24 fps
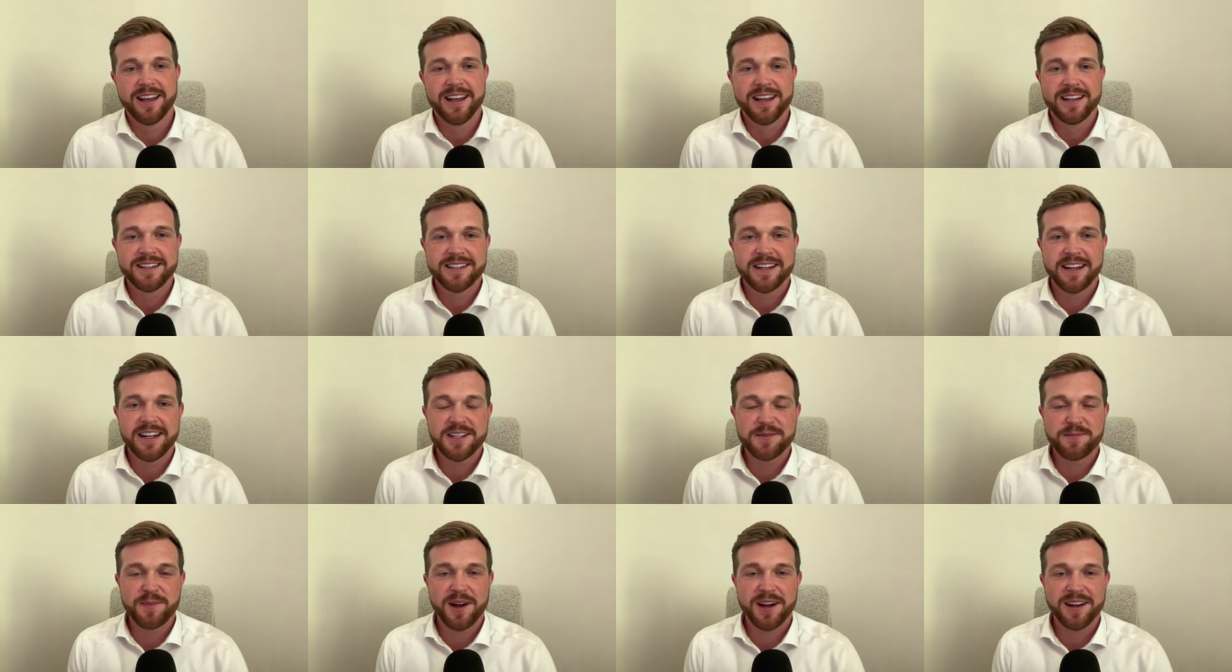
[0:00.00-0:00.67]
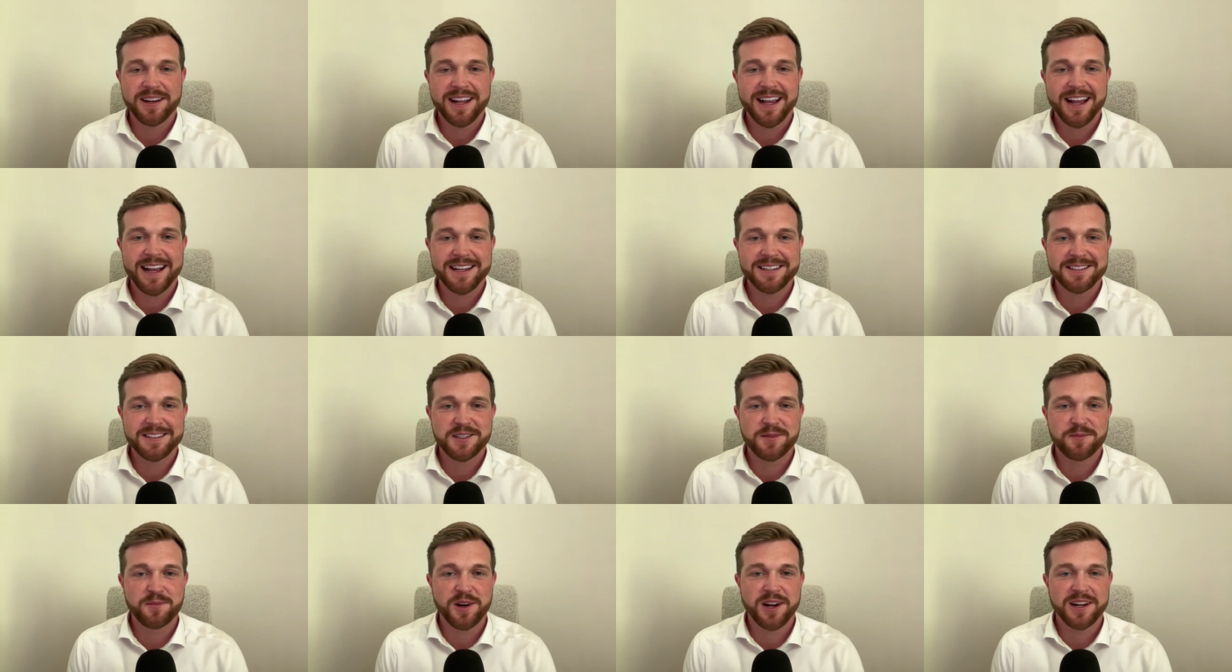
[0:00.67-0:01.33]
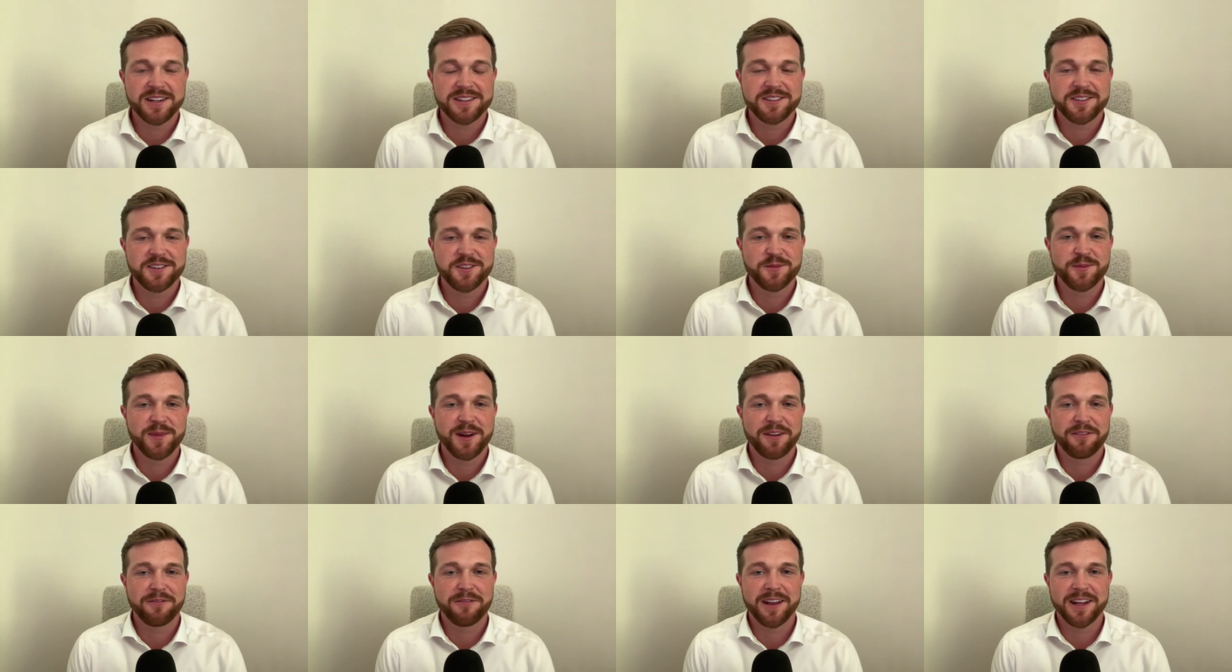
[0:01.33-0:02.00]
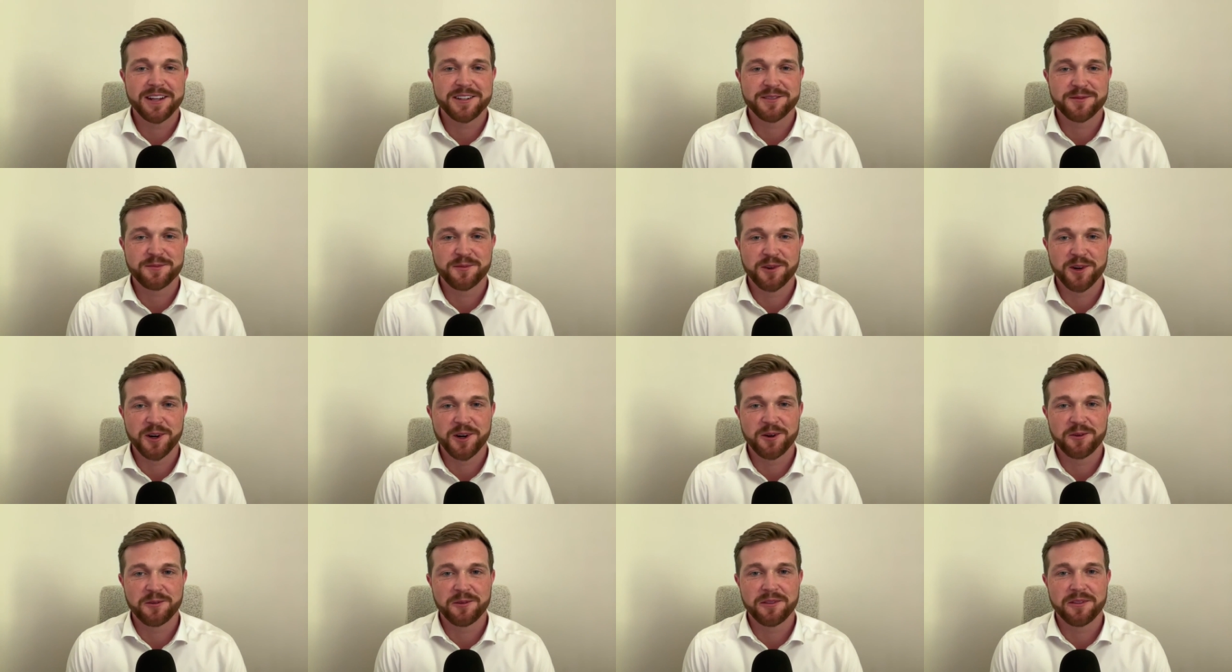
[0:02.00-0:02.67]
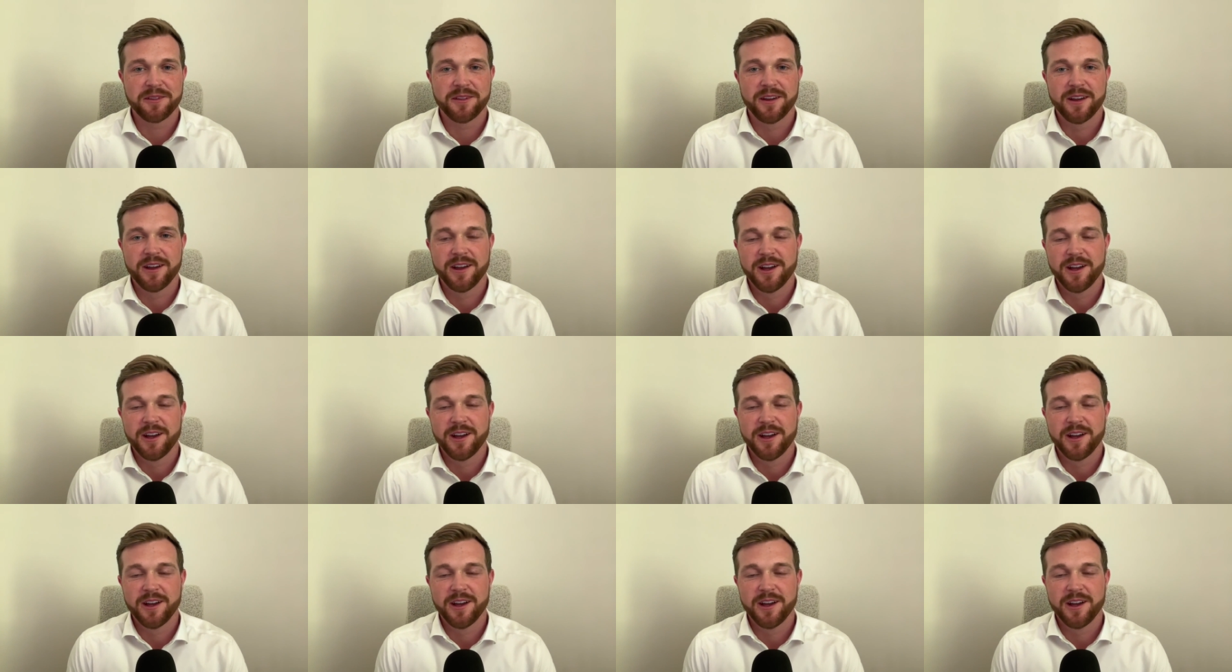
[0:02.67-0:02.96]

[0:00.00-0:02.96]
Today's podcast is brought to you by Phantom Growth.